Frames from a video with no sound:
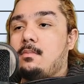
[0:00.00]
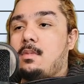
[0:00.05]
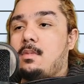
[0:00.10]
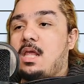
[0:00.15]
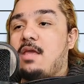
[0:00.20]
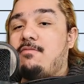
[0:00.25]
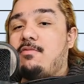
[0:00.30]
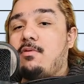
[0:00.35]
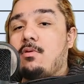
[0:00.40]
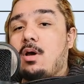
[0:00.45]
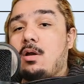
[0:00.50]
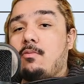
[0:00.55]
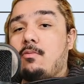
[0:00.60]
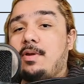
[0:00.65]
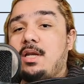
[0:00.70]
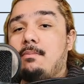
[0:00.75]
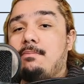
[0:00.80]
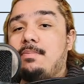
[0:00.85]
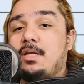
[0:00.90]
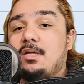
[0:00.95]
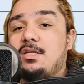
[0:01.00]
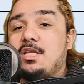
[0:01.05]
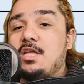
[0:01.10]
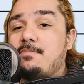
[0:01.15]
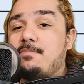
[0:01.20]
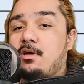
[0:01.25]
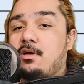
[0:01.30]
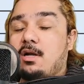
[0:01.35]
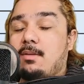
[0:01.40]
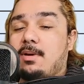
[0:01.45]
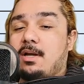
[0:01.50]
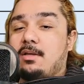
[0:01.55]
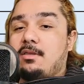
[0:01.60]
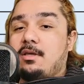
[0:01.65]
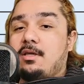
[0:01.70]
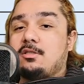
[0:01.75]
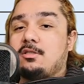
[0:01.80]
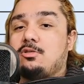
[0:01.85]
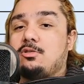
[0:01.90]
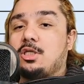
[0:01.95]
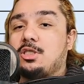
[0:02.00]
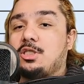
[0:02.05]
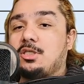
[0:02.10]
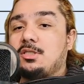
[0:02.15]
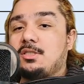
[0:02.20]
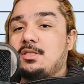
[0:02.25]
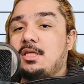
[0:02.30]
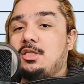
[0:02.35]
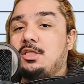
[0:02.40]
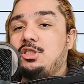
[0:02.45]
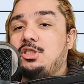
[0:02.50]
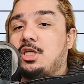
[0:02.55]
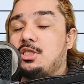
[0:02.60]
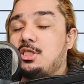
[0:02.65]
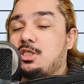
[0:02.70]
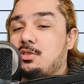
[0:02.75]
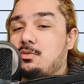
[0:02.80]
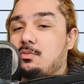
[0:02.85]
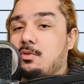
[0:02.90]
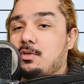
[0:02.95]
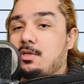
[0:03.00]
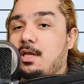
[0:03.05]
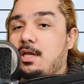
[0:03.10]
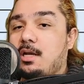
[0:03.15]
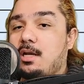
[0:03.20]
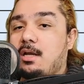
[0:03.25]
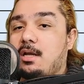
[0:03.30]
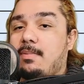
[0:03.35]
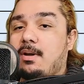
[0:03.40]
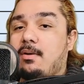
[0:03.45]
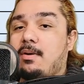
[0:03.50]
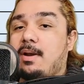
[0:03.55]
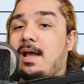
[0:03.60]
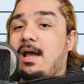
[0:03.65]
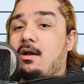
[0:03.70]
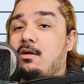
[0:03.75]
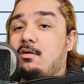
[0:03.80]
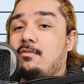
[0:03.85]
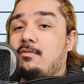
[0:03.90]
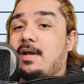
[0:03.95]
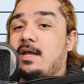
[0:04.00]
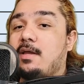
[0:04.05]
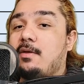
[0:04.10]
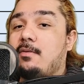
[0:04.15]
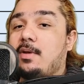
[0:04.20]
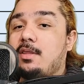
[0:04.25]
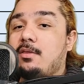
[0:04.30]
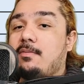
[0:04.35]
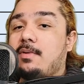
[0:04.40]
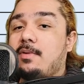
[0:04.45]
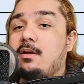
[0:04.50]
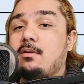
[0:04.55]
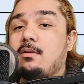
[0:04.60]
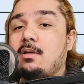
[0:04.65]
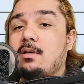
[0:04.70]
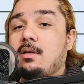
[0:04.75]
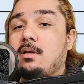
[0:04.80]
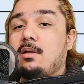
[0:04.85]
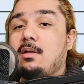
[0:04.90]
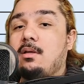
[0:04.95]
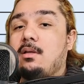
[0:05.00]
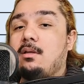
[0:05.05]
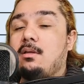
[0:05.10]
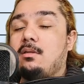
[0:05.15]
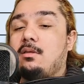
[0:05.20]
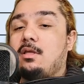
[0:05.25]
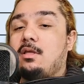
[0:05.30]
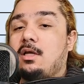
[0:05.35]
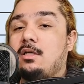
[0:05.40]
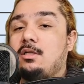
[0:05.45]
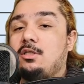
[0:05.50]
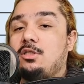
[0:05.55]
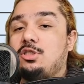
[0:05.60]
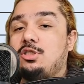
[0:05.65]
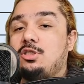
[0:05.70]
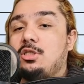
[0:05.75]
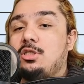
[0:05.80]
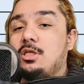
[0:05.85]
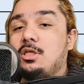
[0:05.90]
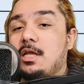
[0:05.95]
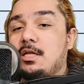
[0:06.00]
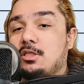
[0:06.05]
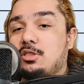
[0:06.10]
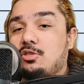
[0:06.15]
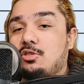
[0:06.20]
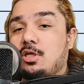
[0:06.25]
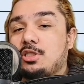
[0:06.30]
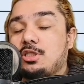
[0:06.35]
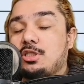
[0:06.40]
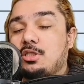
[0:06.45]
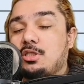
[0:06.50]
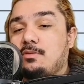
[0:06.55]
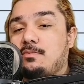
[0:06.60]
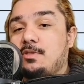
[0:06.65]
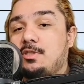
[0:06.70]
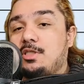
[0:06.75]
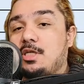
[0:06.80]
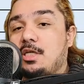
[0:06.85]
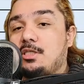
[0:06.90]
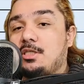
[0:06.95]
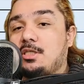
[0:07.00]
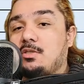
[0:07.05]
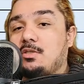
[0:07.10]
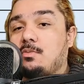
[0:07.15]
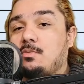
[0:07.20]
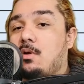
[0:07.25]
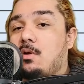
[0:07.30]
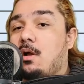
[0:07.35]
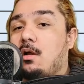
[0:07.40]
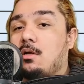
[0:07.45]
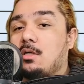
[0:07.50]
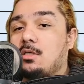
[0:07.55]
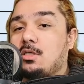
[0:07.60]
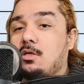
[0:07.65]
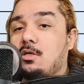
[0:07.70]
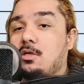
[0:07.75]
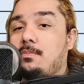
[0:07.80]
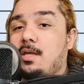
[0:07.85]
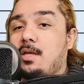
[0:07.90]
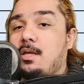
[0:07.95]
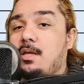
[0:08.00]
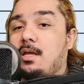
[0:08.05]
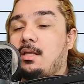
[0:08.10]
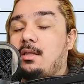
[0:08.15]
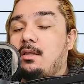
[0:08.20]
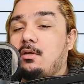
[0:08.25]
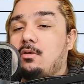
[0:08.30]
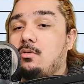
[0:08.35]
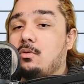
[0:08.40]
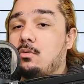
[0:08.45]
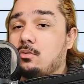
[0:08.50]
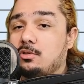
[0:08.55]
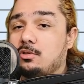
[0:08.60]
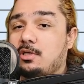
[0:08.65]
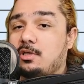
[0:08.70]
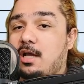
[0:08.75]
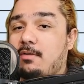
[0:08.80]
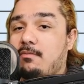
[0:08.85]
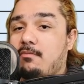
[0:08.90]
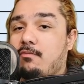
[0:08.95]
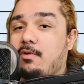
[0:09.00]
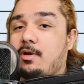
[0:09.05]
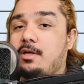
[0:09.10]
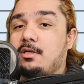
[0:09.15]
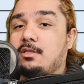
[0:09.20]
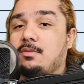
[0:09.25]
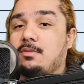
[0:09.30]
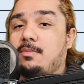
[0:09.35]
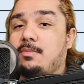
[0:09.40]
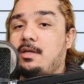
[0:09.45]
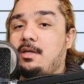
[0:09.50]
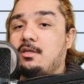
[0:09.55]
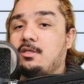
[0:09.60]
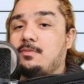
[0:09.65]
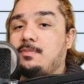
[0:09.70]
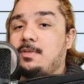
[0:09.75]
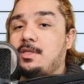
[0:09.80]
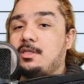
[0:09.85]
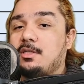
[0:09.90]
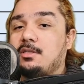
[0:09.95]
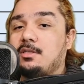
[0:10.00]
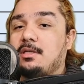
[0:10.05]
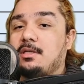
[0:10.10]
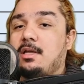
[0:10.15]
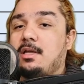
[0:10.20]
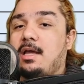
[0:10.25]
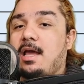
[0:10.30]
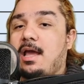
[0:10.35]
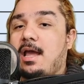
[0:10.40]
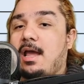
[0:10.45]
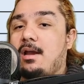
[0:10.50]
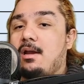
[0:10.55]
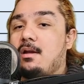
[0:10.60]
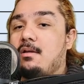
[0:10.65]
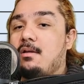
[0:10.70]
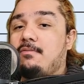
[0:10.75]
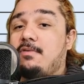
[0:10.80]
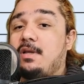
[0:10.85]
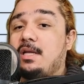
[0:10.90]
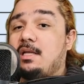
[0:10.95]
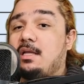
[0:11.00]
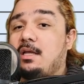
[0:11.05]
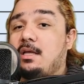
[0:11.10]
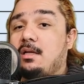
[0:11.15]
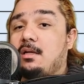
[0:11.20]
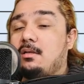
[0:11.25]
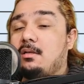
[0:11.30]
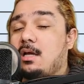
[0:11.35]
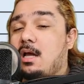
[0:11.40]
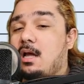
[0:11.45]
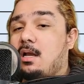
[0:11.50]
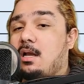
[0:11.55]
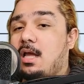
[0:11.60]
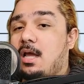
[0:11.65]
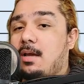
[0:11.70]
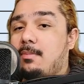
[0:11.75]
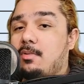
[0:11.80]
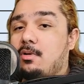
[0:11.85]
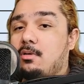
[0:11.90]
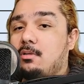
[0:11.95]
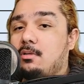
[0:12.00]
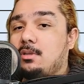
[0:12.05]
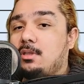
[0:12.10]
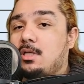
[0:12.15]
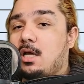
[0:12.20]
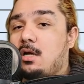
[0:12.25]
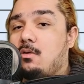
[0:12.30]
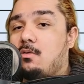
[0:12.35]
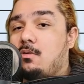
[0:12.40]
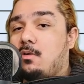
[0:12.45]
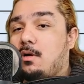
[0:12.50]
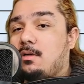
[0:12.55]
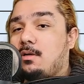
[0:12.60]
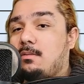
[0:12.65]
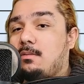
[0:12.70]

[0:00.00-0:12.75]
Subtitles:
If you want to read a bit deeper about the instructions the judges will get about how to evaluate the round, the instructions for judges will also be in the Google Drive where you're submitting your speeches at finlit.landl.org.